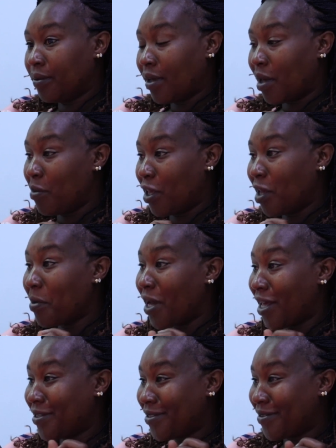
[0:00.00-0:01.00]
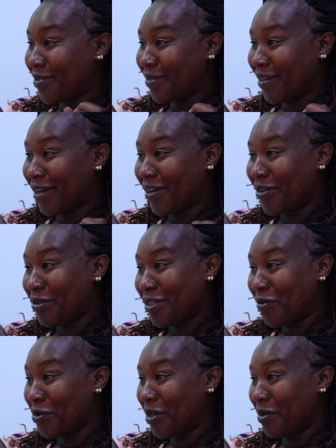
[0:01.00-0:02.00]
I became a nurse and a
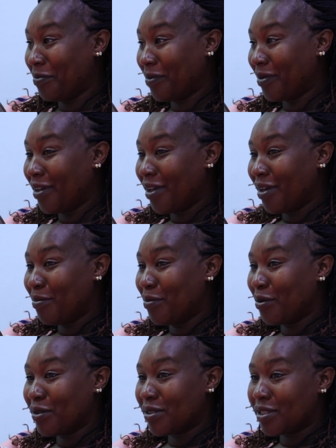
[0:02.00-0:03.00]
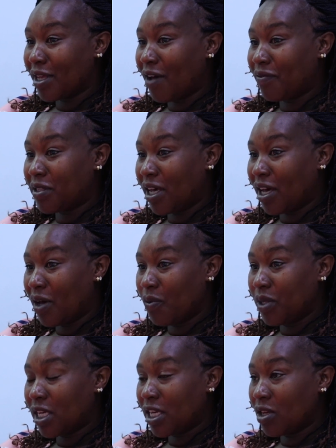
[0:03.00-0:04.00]
doctor for him because after
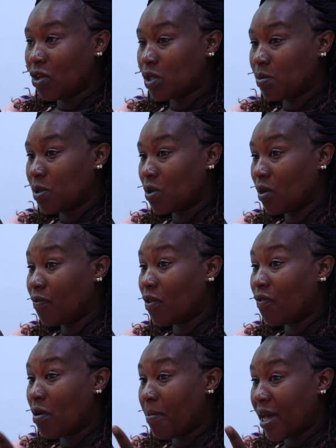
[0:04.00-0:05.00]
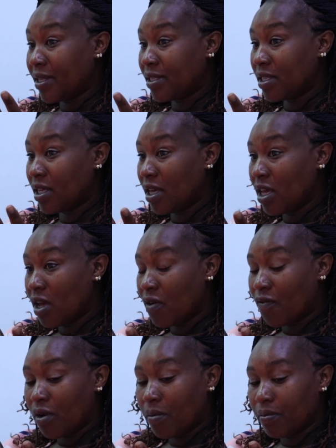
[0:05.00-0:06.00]
we stayed in hospital for 4 months,
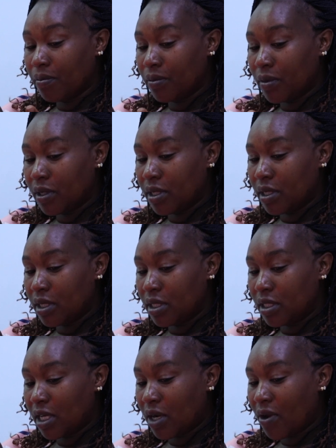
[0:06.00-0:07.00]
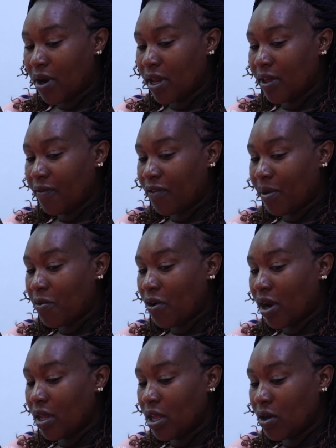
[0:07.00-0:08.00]
from
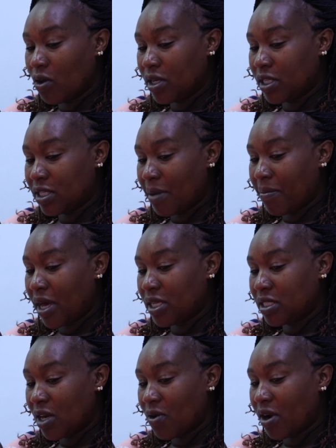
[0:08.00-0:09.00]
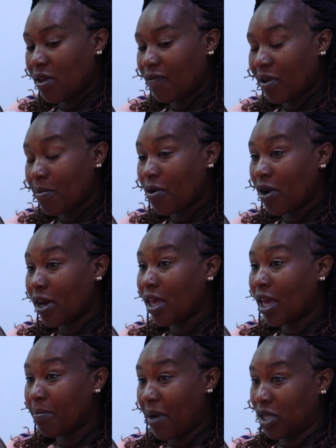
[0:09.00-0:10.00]
December, January, February,
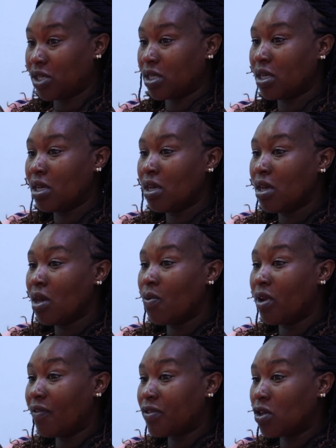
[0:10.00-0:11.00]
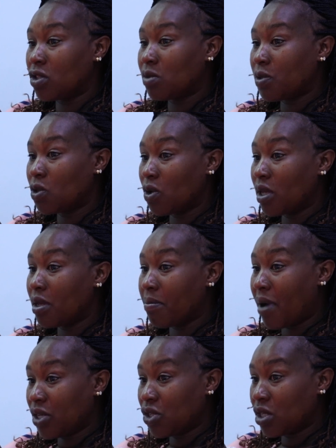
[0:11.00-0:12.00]
and March. We left hospital in
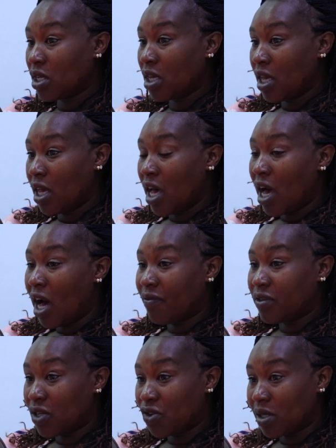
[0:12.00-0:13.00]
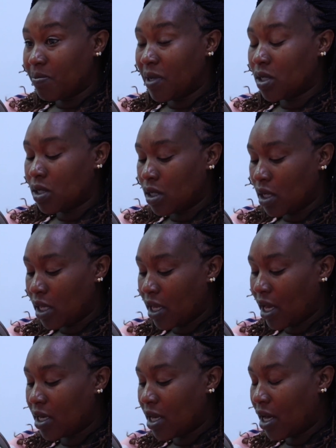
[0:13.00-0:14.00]
March after treatment. He
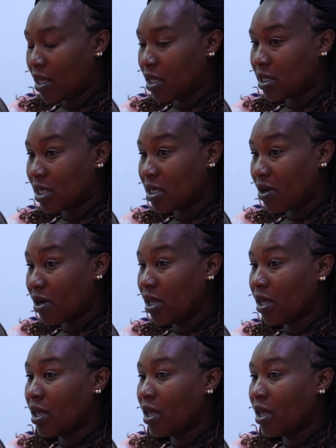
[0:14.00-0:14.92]
had the surgery,